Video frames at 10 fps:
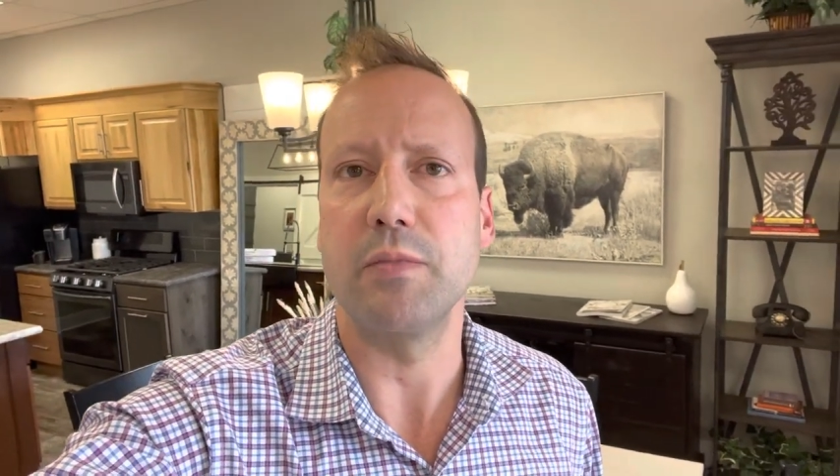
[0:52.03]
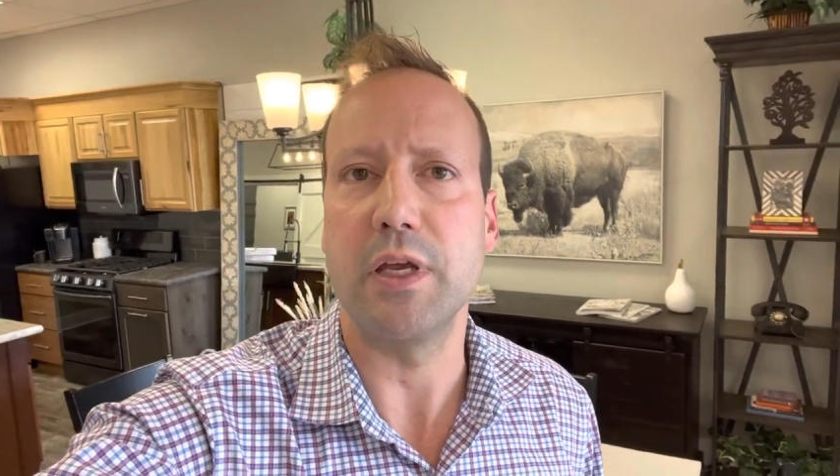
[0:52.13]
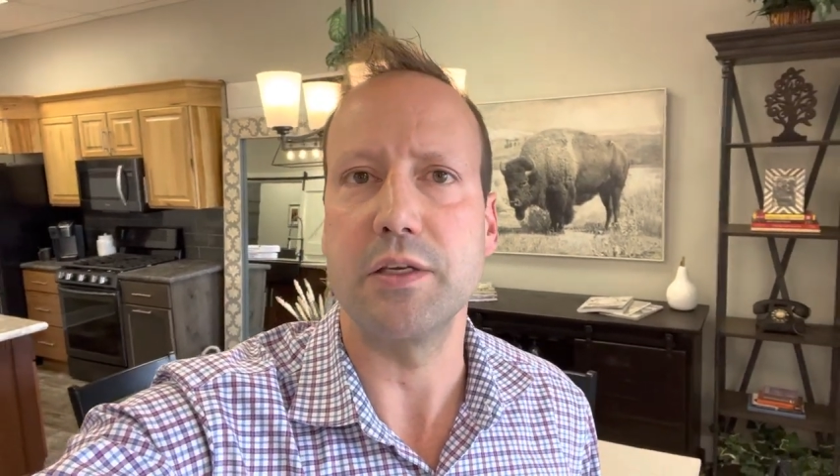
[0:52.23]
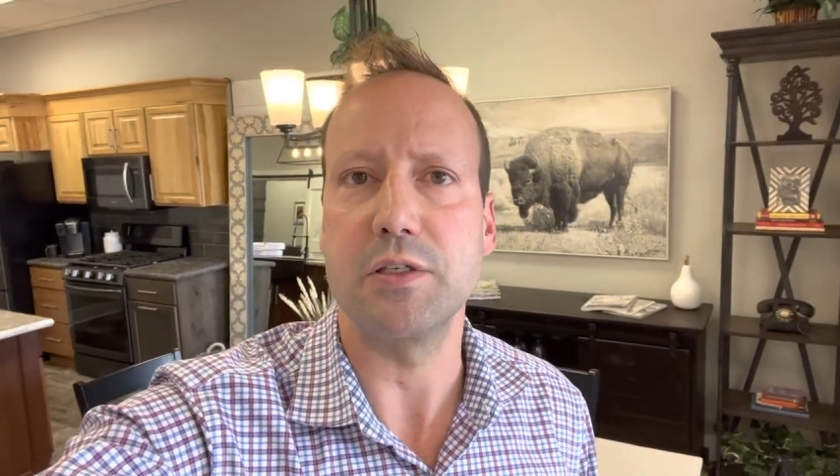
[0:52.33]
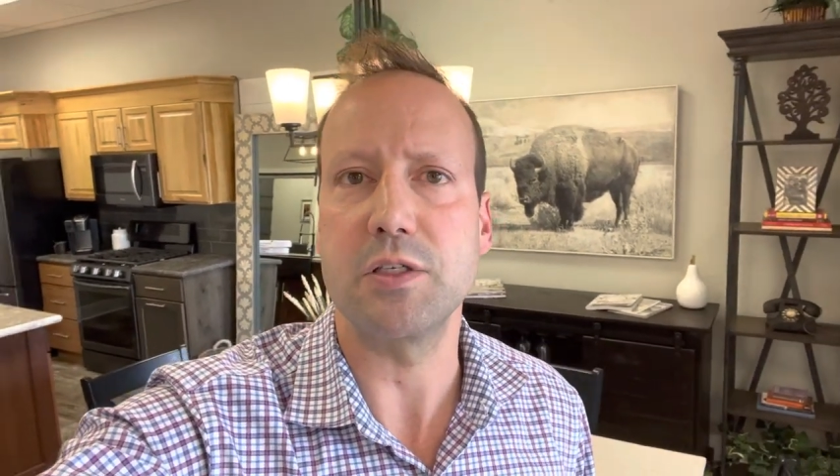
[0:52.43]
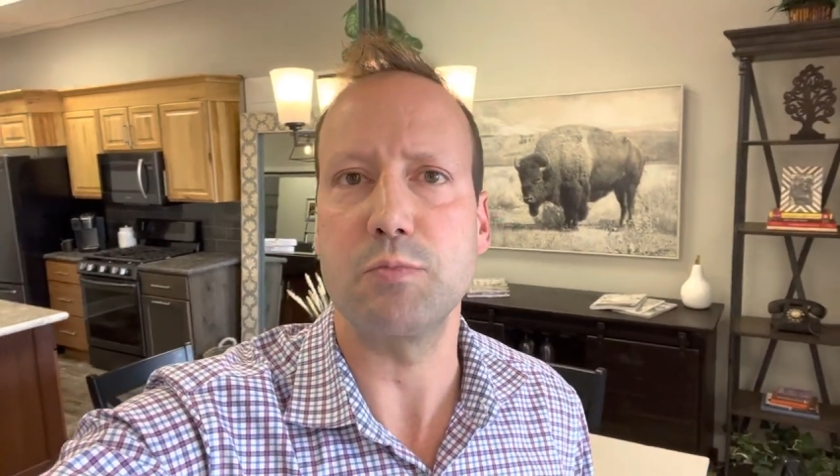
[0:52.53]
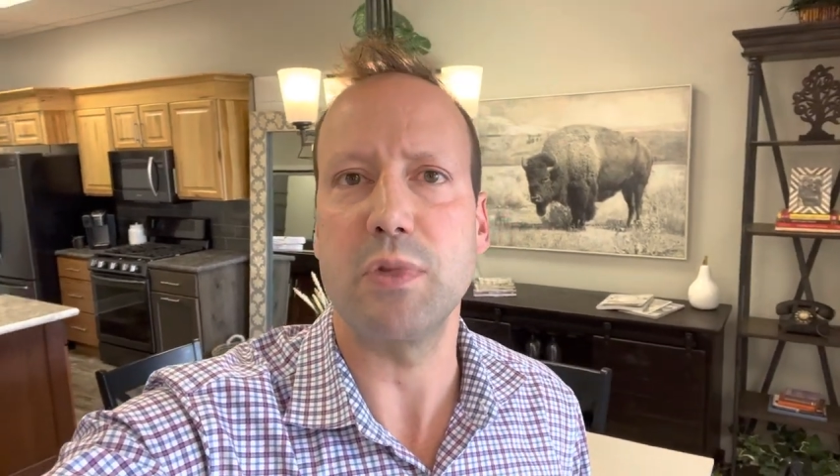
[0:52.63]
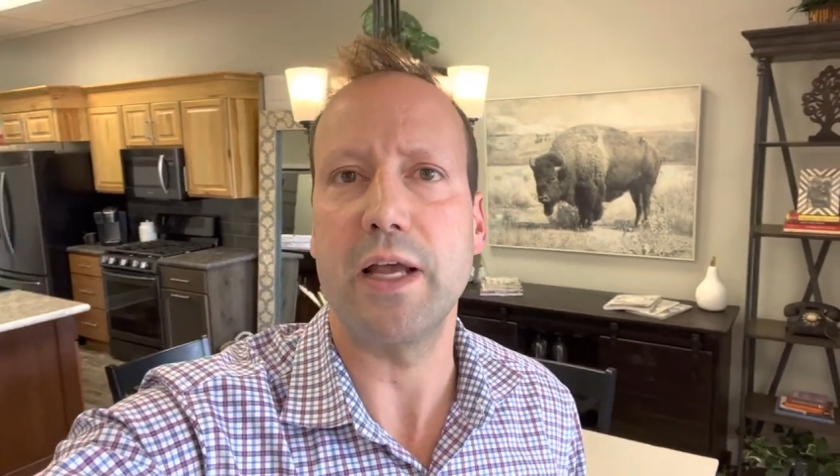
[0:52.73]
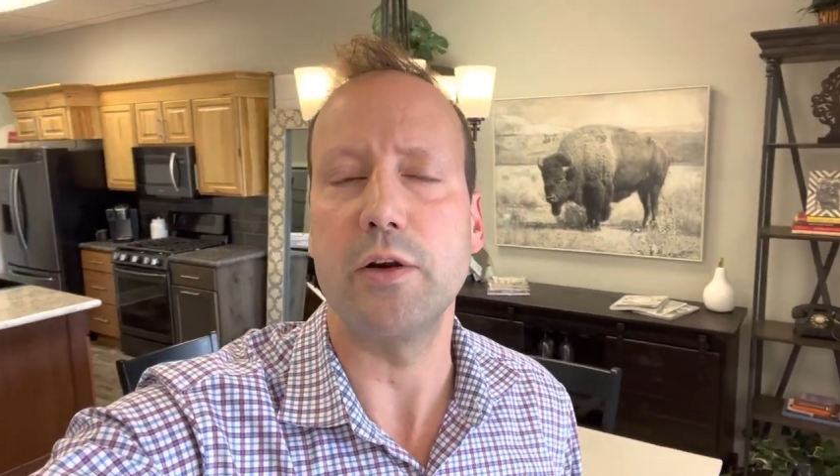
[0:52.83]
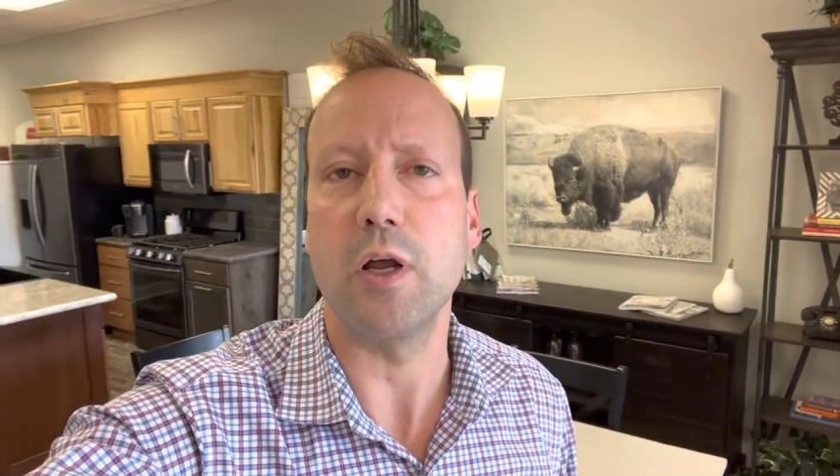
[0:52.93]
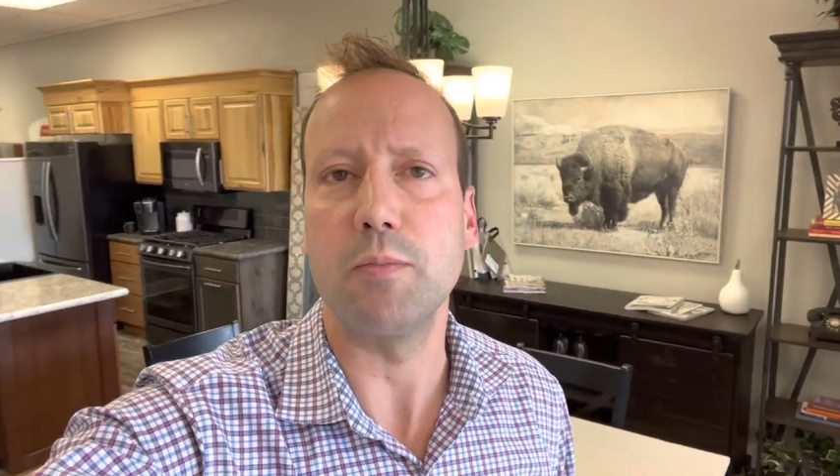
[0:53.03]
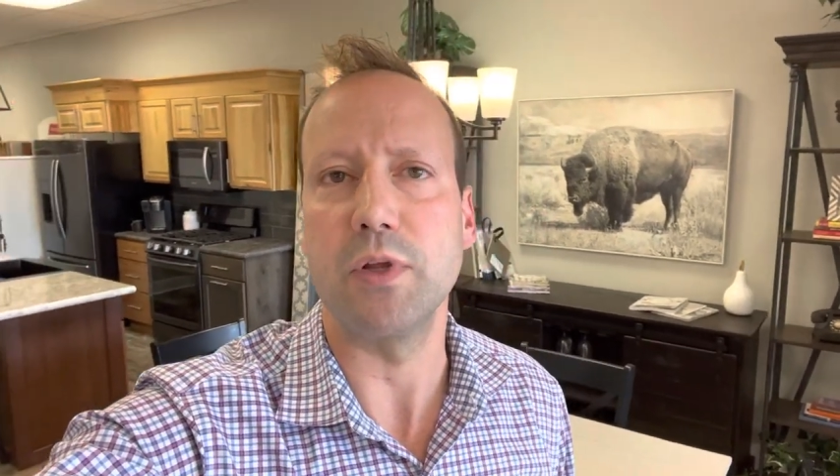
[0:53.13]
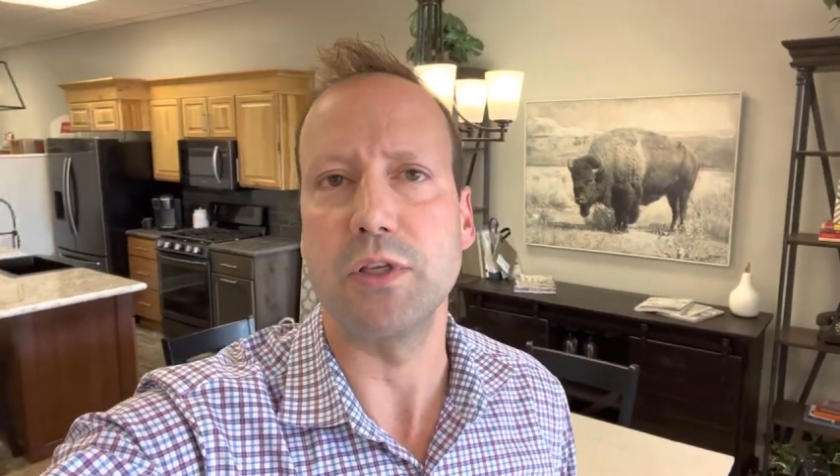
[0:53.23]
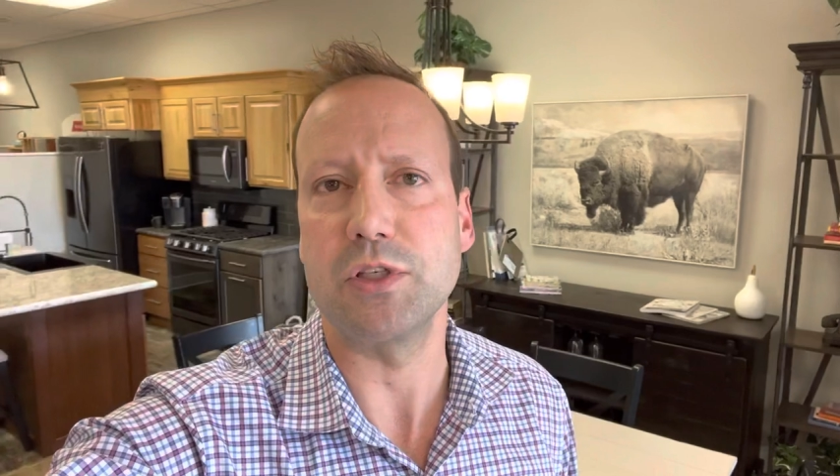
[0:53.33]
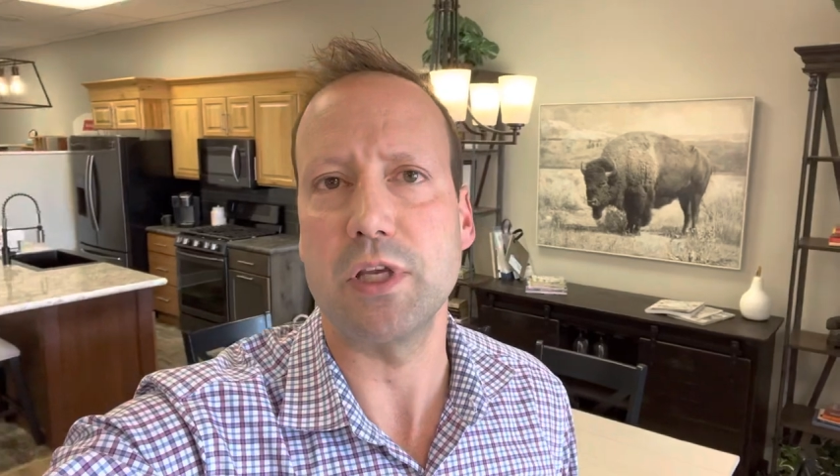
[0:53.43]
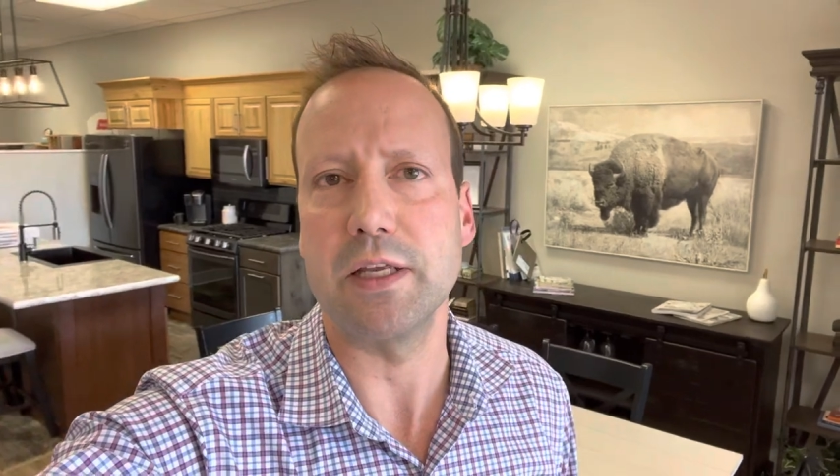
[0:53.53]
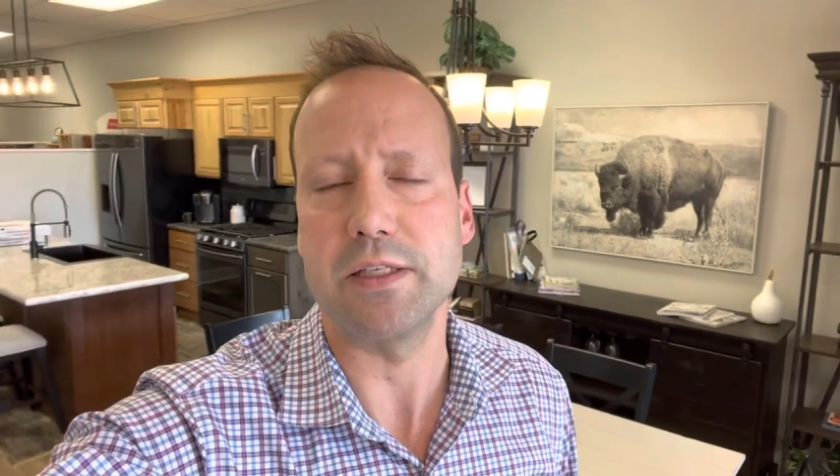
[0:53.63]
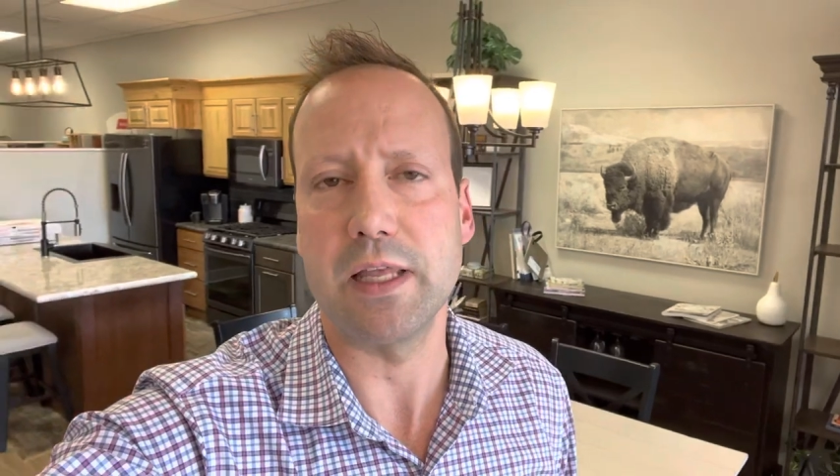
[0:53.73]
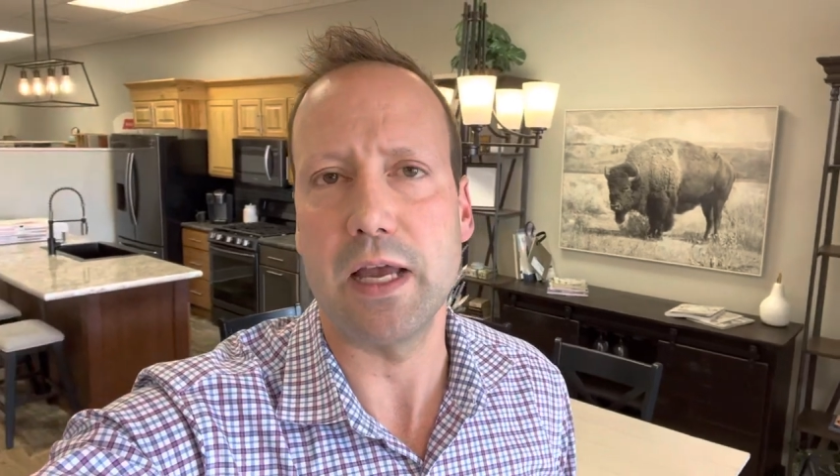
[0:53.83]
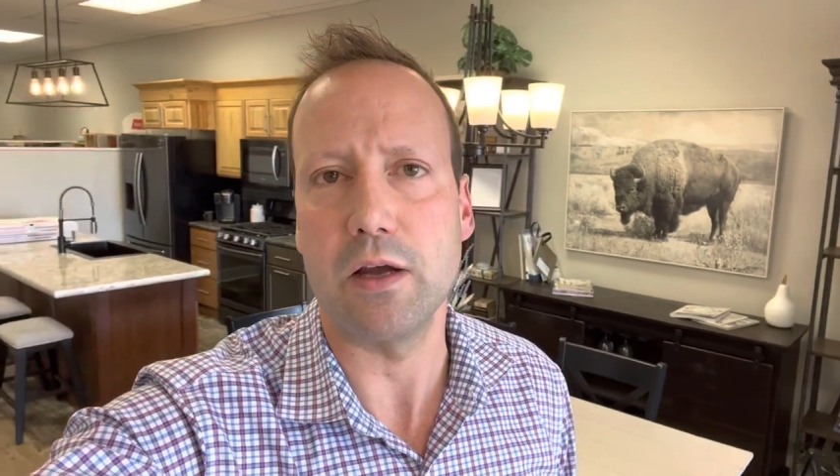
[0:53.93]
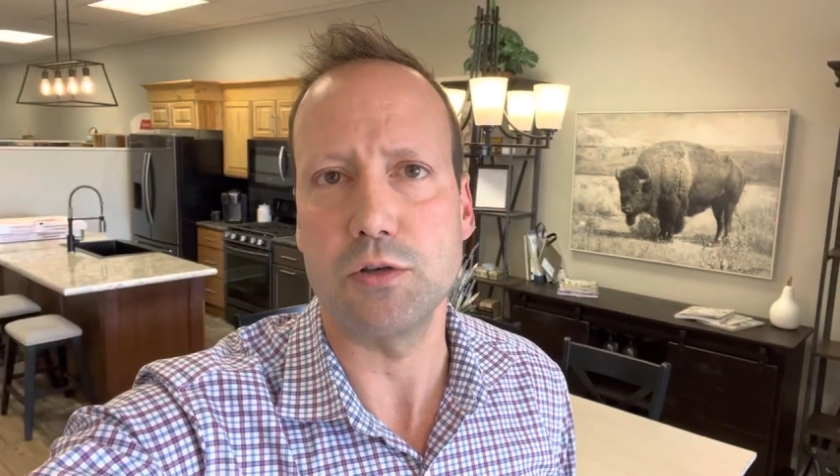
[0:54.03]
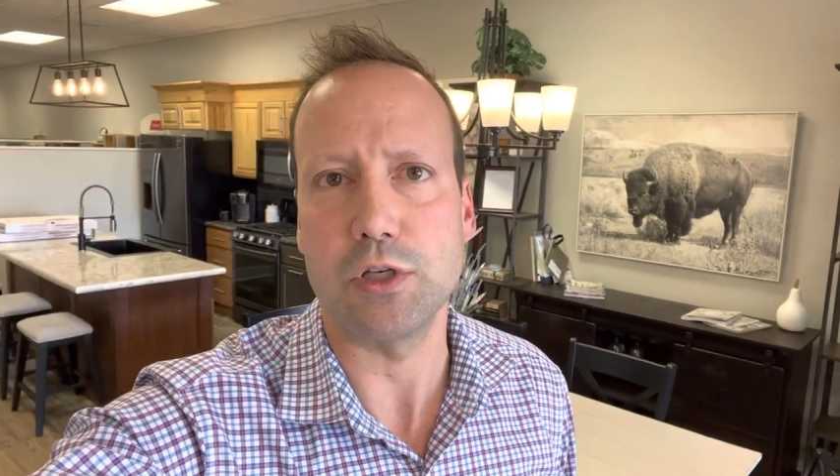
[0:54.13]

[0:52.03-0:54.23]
has splattered up on the sides of the house